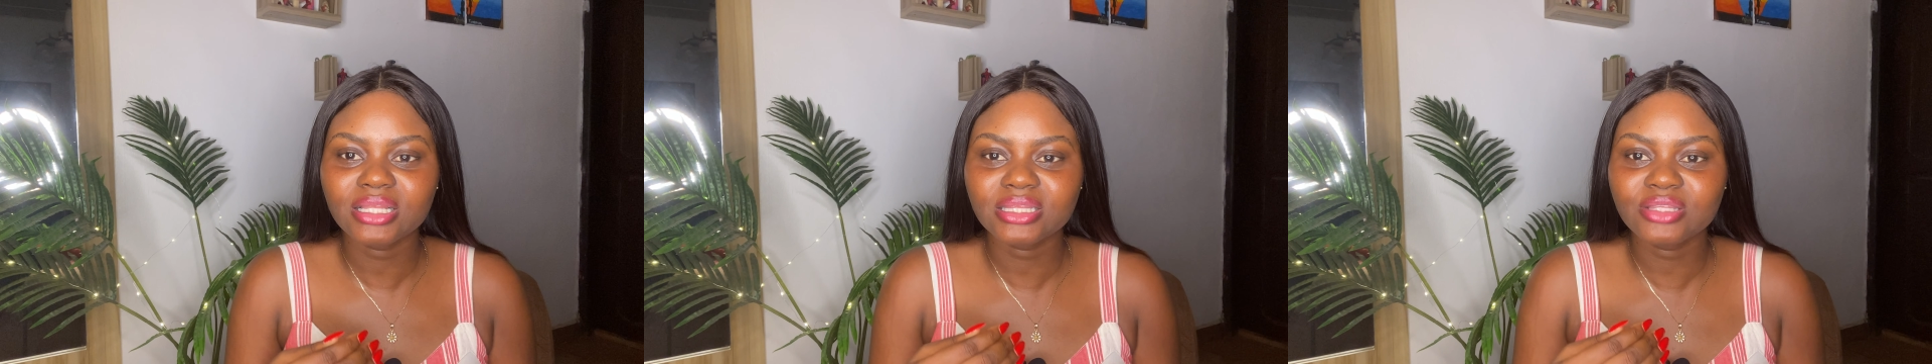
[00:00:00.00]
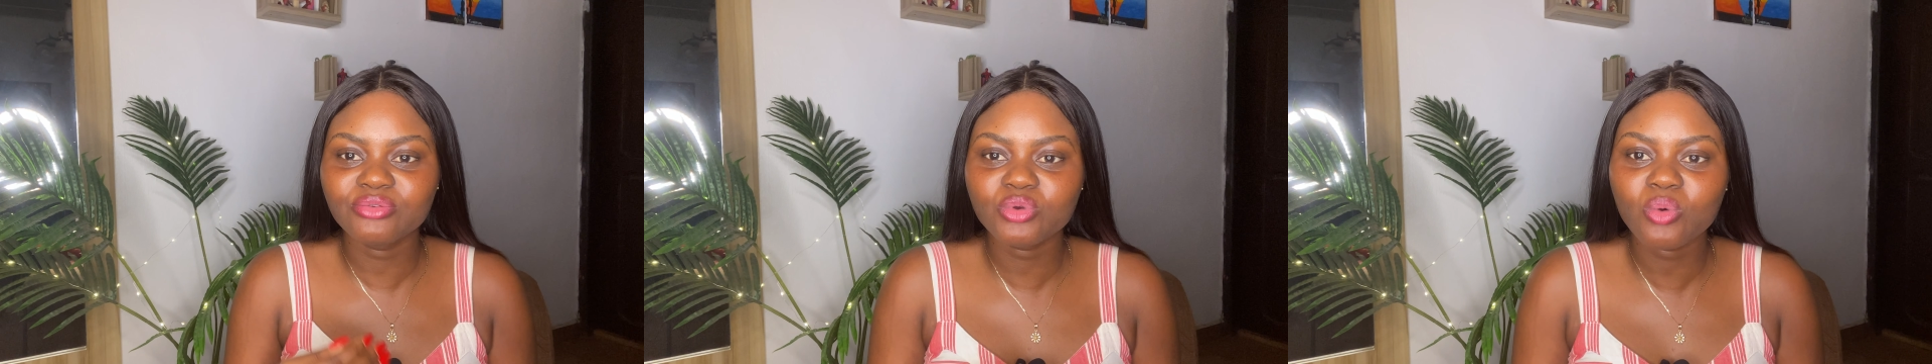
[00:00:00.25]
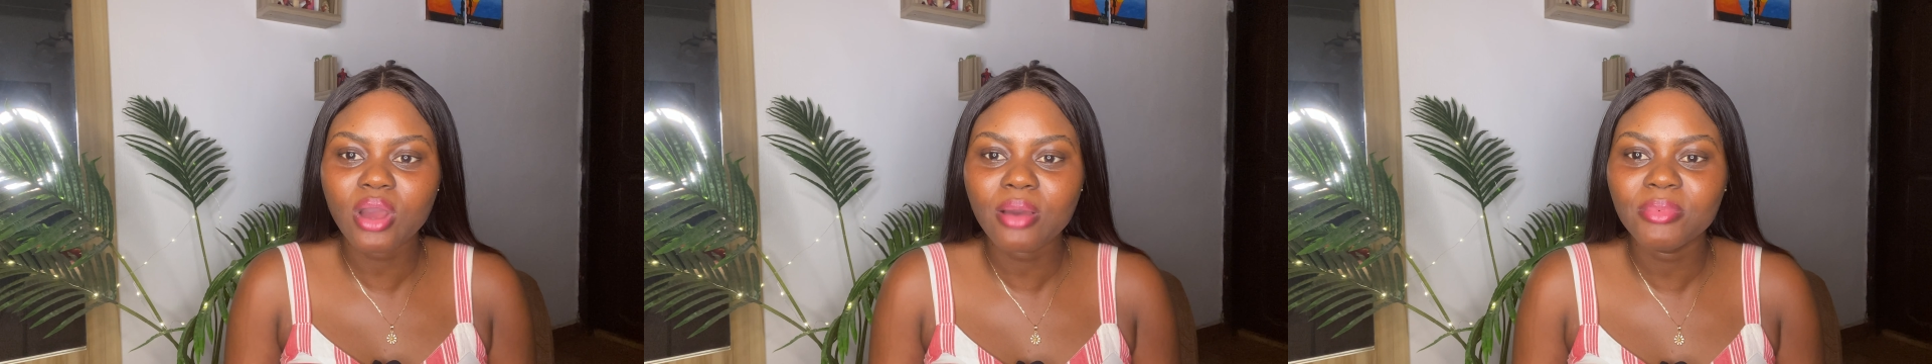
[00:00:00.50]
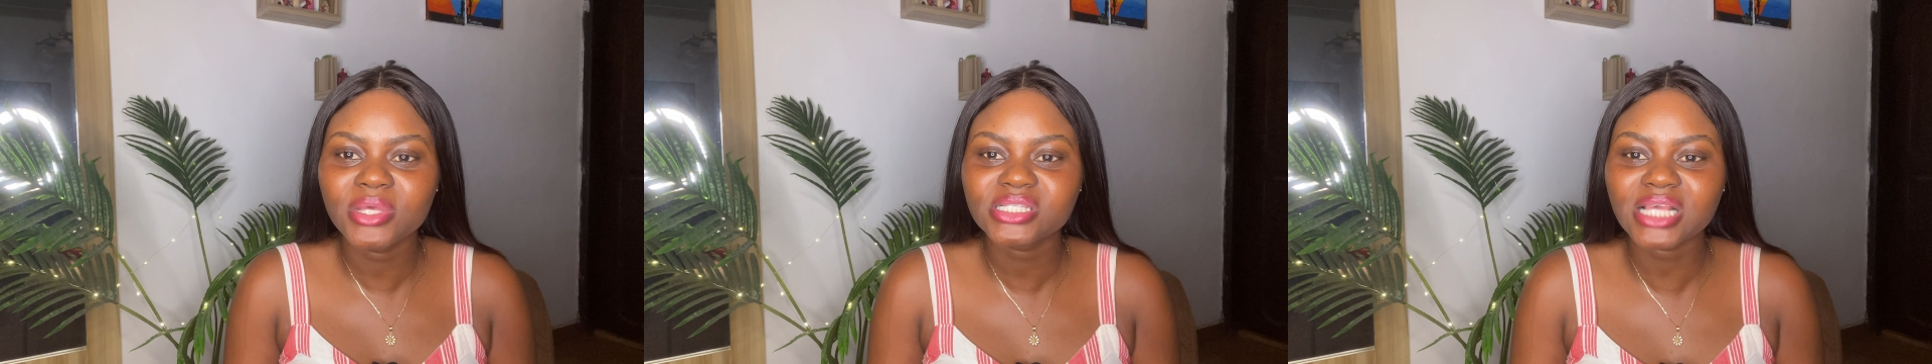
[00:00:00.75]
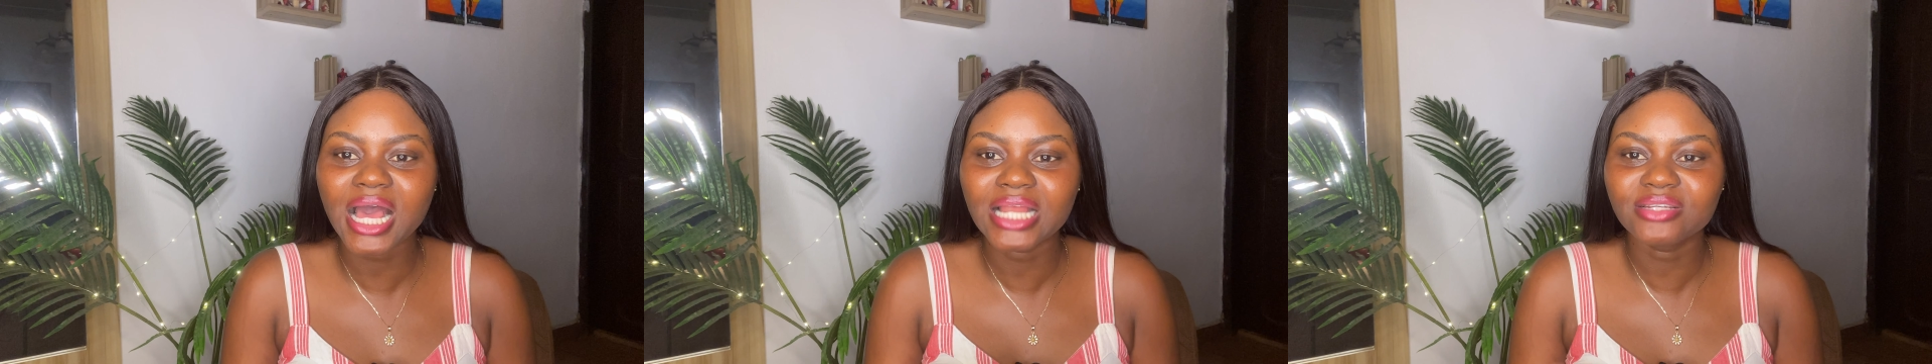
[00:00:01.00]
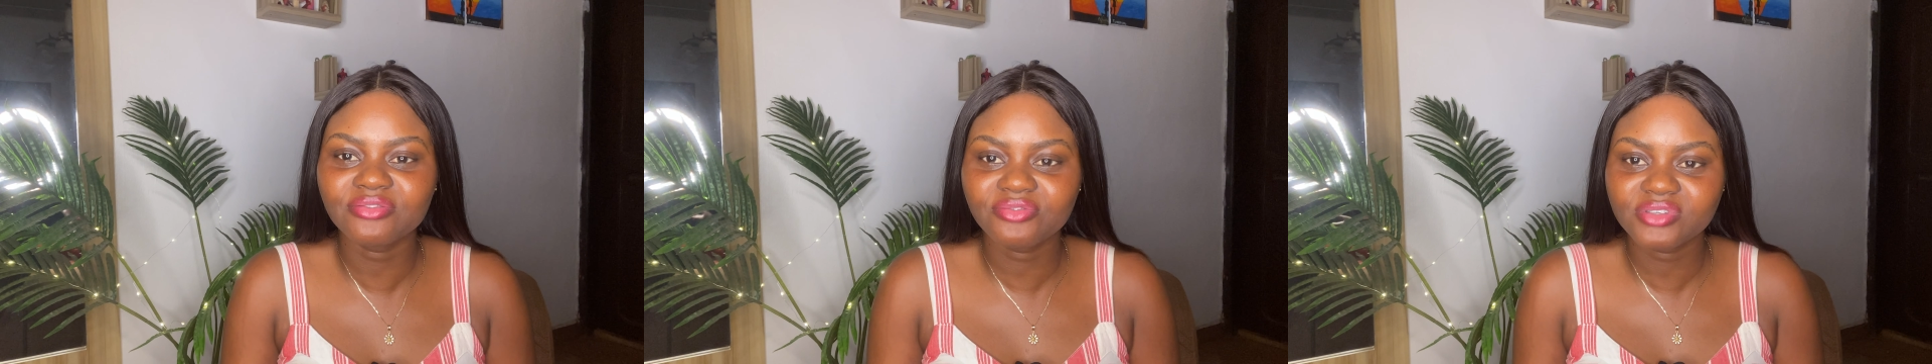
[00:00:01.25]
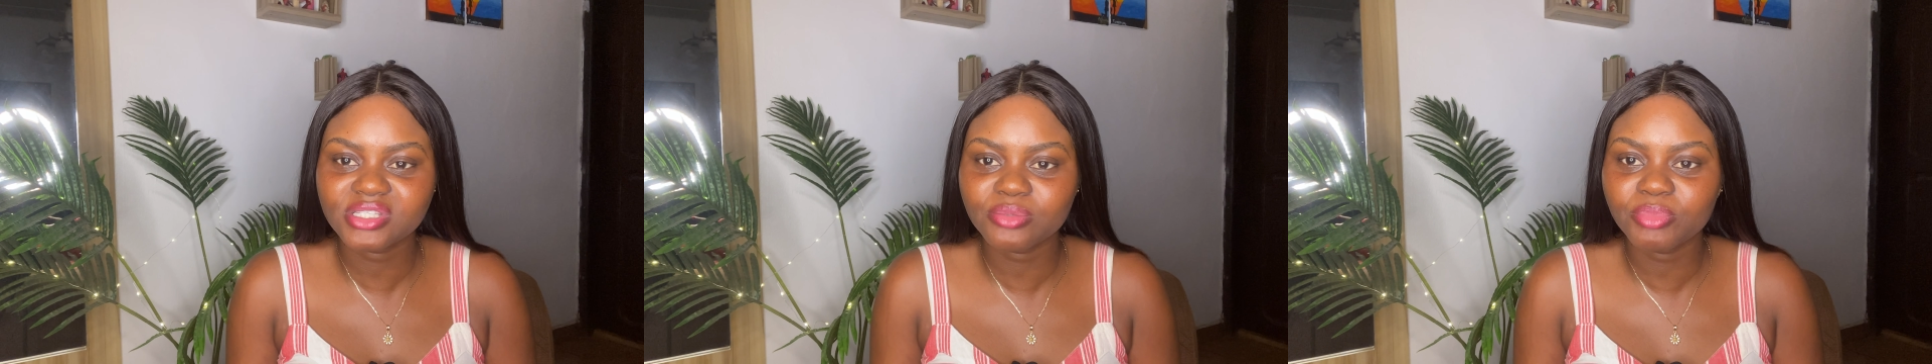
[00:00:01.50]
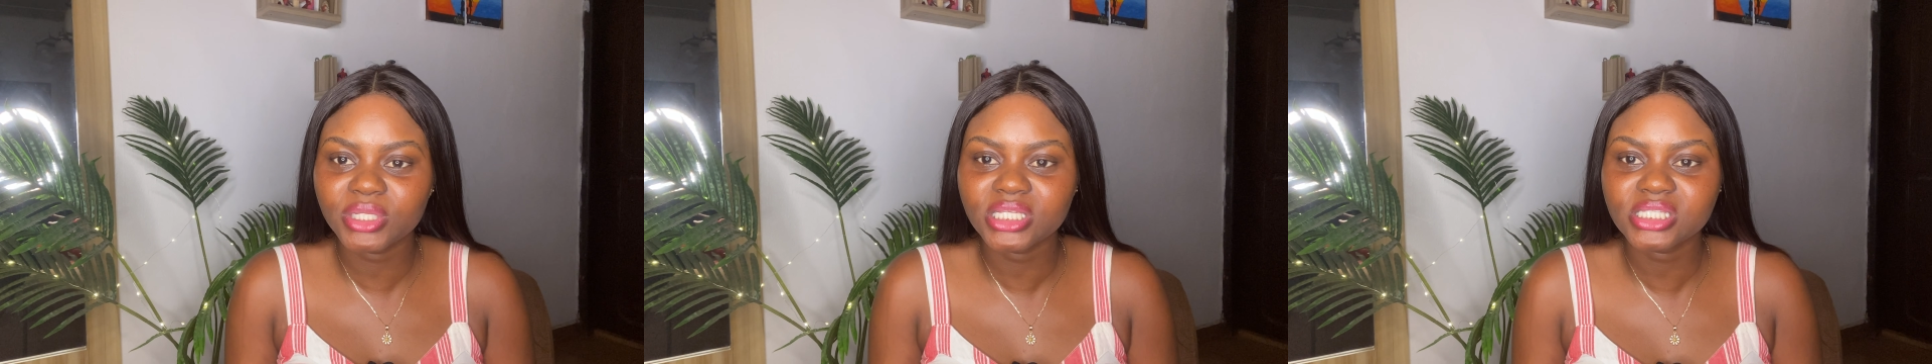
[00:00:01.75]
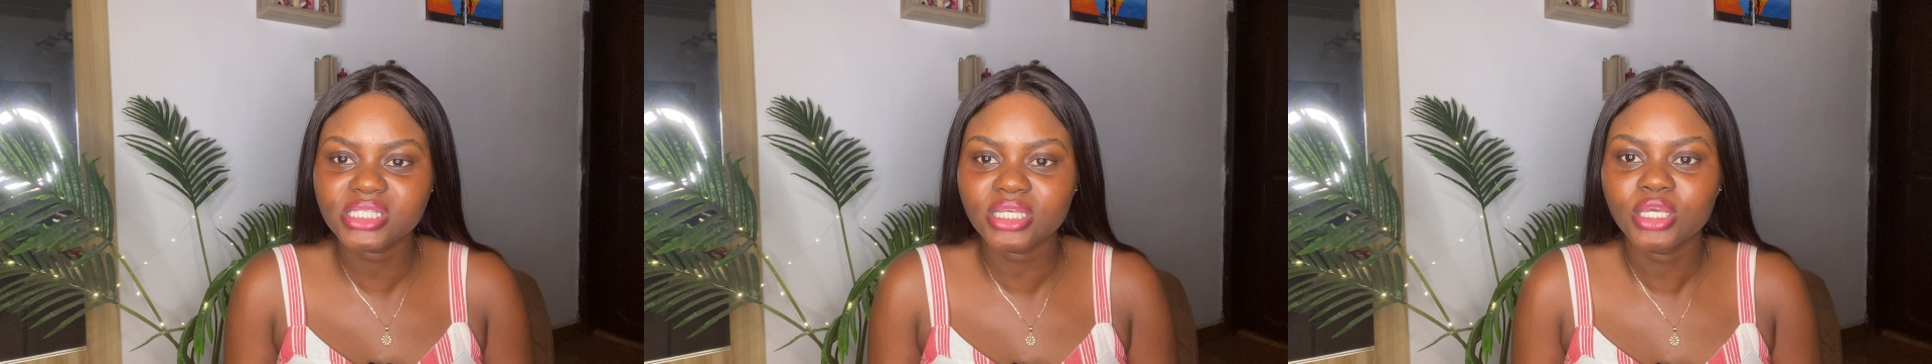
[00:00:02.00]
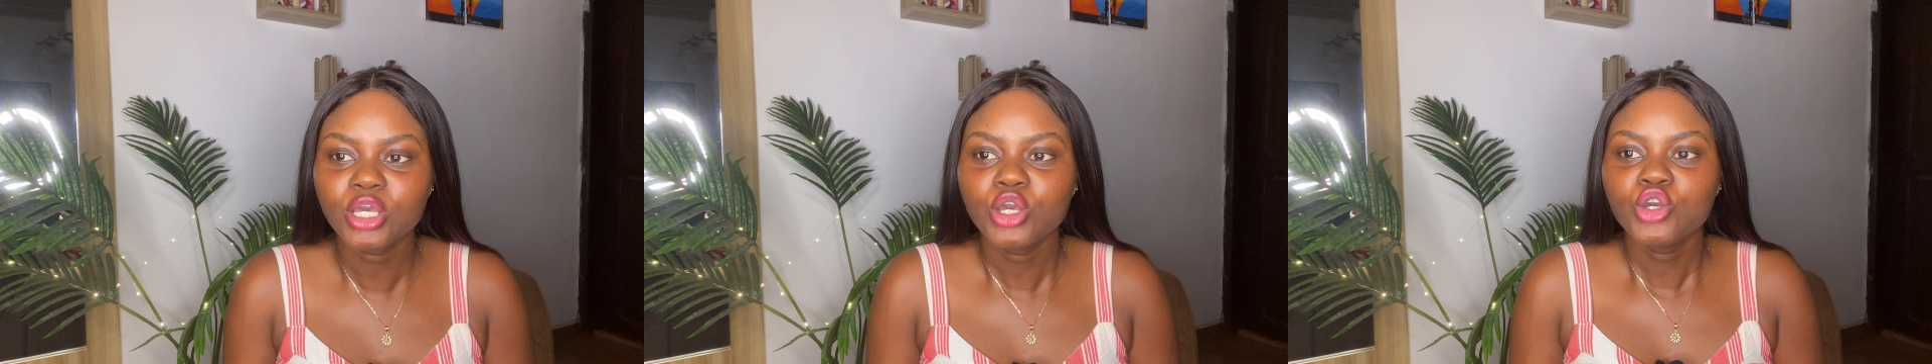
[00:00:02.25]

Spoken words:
the requirements and the feasibility.